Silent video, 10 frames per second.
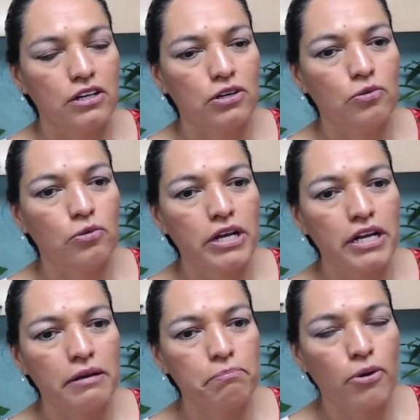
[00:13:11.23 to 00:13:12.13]

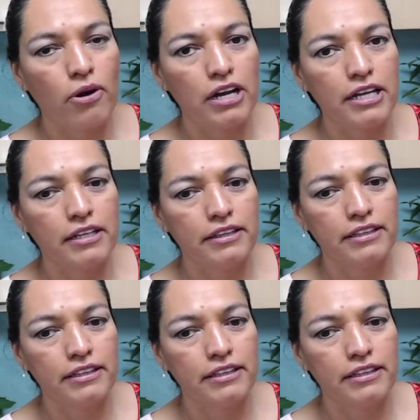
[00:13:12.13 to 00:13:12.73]
We probably